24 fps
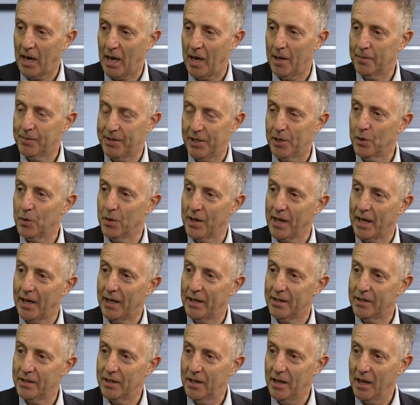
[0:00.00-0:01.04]
deal with
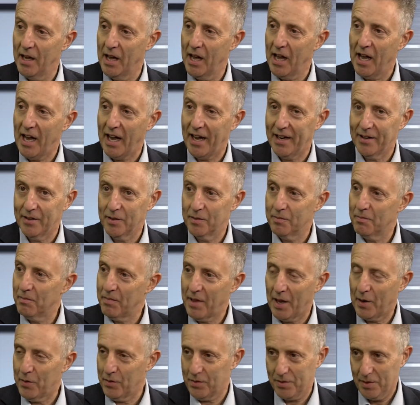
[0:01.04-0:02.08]
it. And
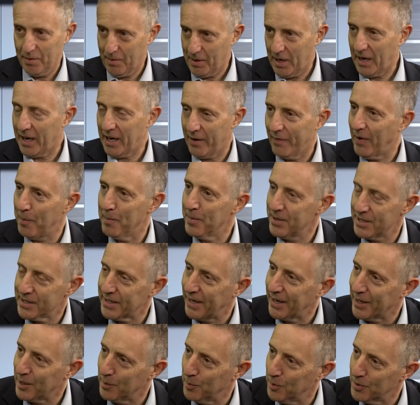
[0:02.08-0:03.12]
those are kind of
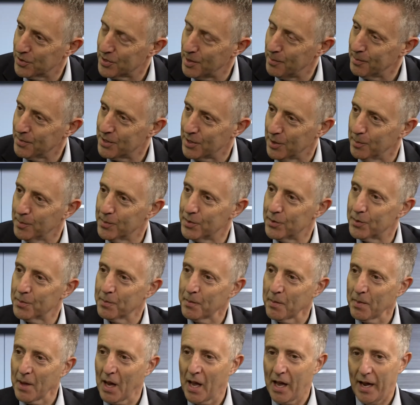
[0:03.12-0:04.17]
unmistakable symptoms,
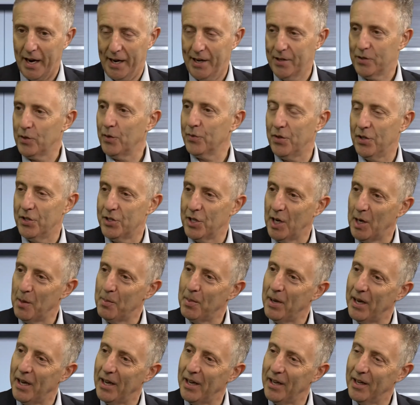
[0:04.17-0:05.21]
and it's off to the
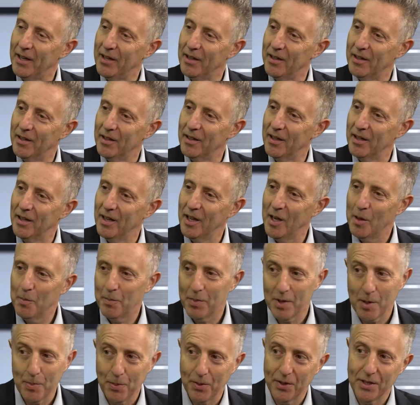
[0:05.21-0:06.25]
GP.
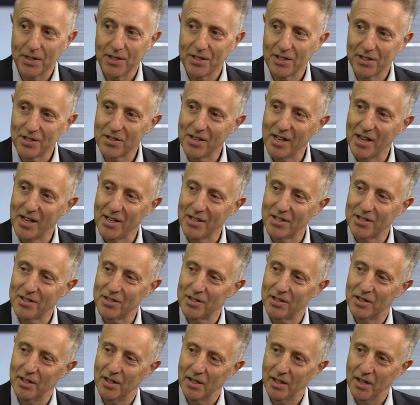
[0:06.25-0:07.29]
The point is this,
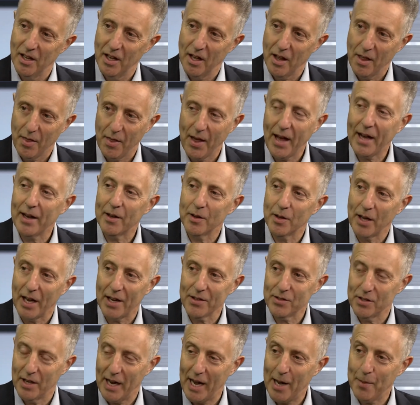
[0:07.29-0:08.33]
that
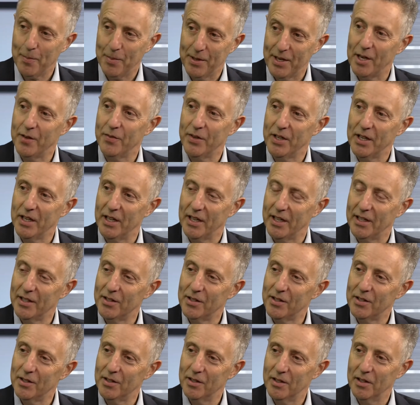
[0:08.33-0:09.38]
hasn't happened overnight.
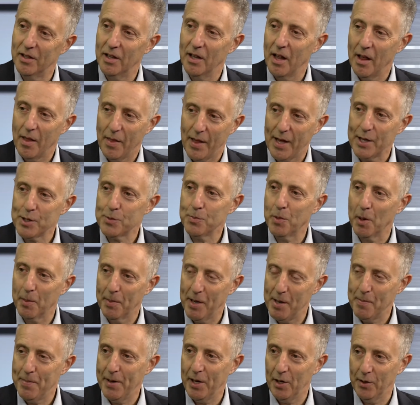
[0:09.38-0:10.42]
That's probably
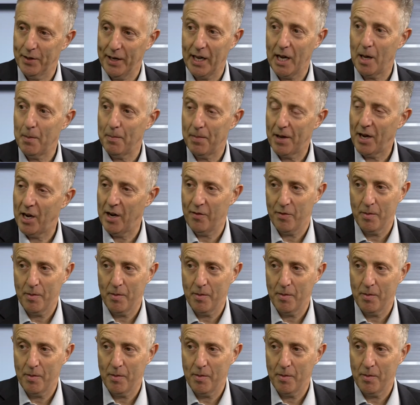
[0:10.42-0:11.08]
building up over